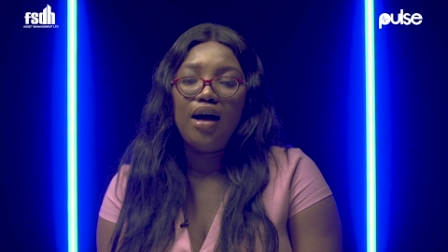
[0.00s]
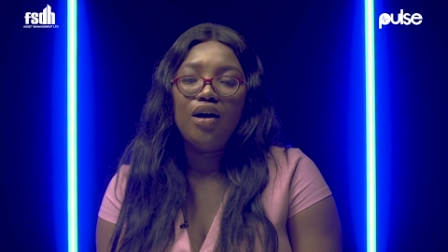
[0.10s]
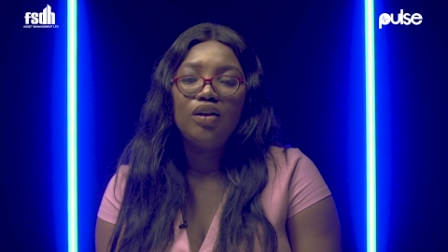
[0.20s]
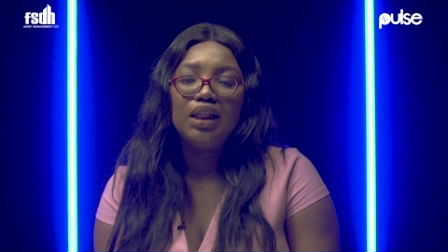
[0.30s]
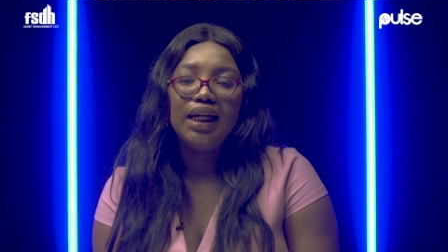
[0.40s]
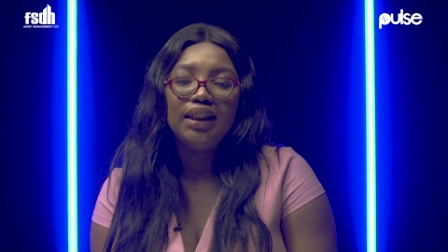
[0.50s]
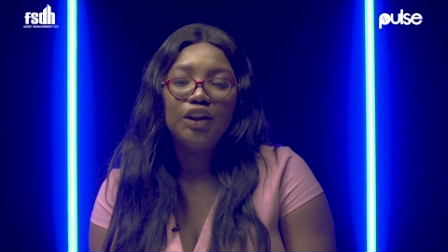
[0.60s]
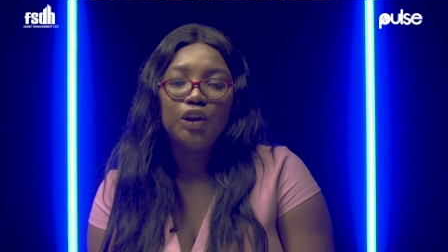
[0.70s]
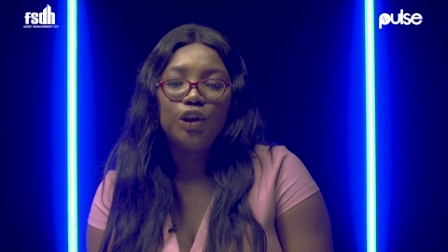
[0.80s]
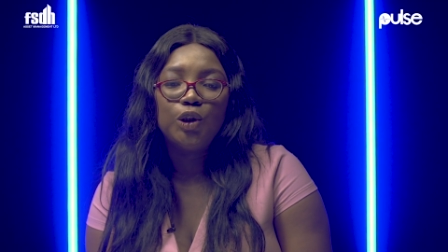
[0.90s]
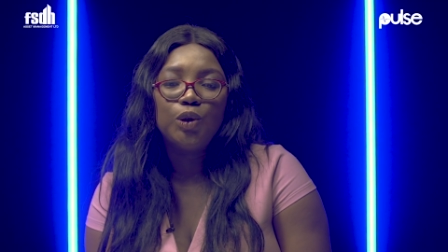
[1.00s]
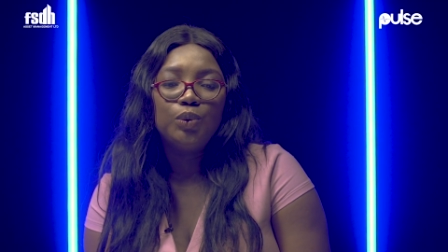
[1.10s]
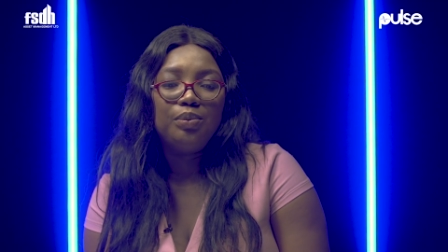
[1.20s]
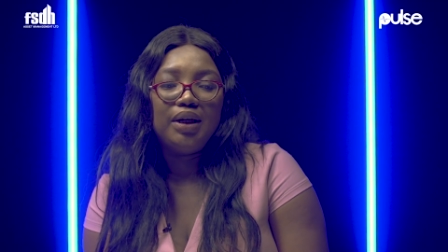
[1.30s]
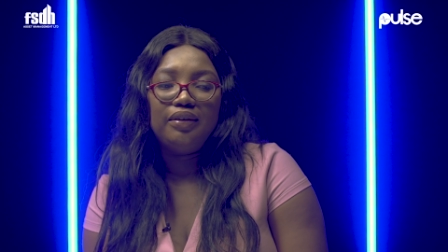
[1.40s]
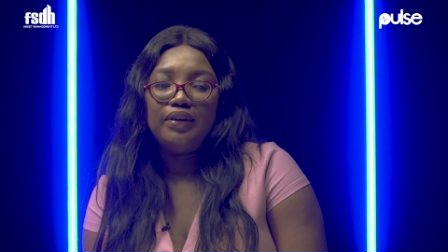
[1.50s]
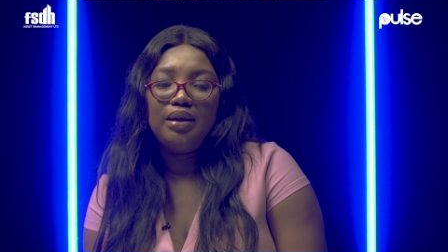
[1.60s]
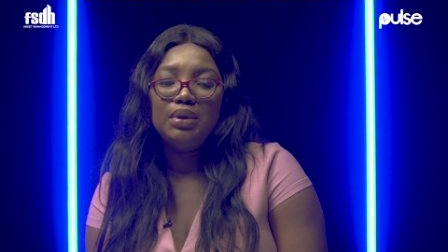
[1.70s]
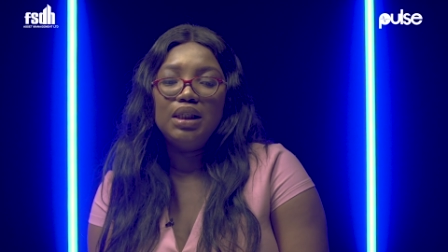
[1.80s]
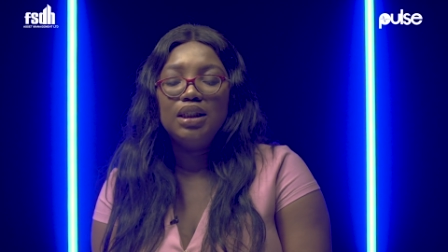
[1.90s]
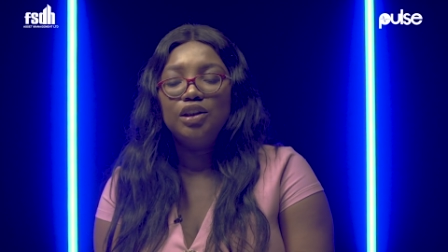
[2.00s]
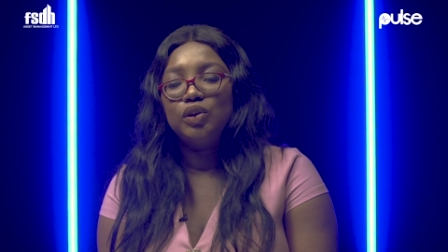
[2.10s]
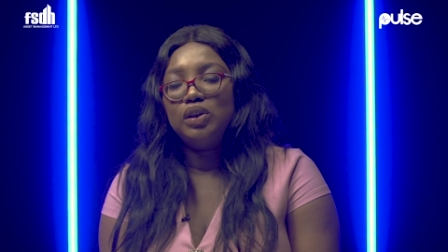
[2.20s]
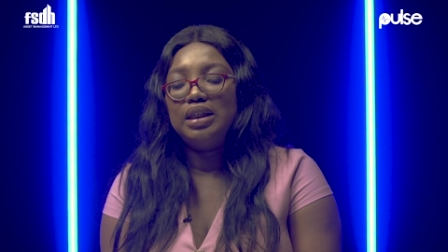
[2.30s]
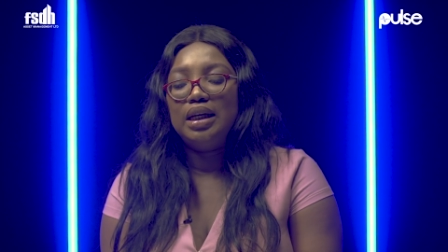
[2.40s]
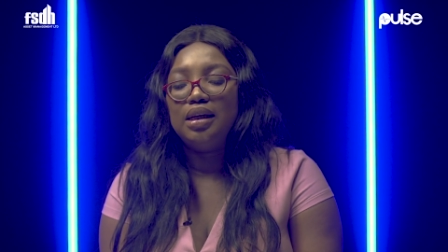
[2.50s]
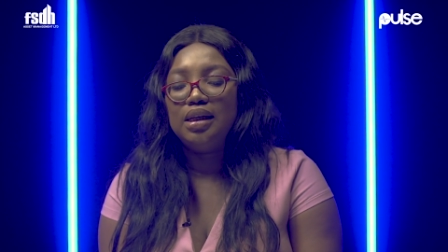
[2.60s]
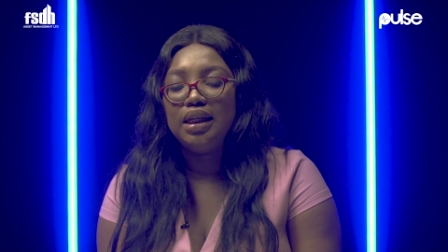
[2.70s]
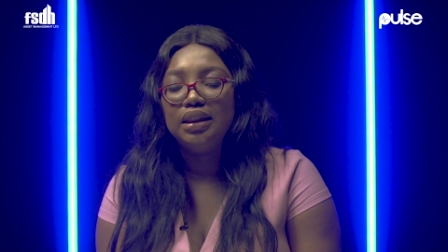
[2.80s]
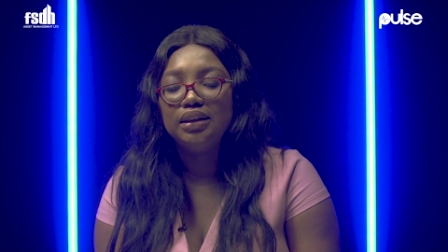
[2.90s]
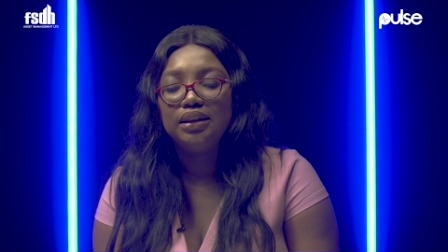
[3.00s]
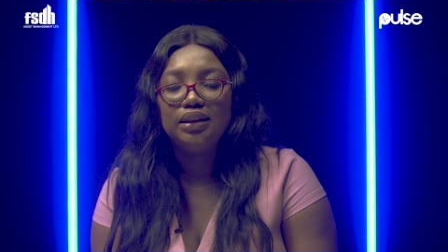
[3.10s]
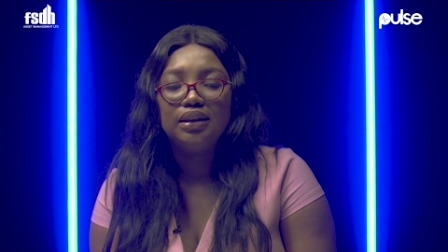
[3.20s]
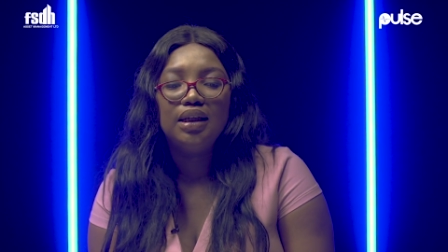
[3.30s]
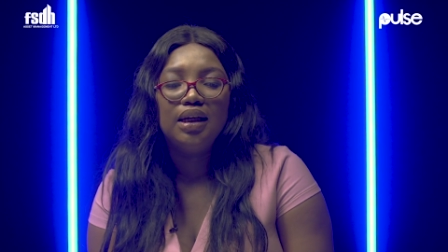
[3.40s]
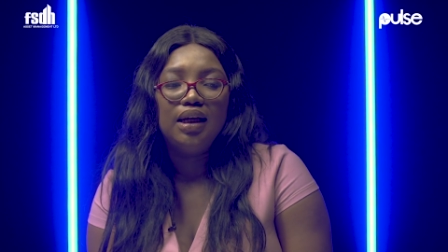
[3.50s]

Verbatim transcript: I would like to go with my family to the Netherlands.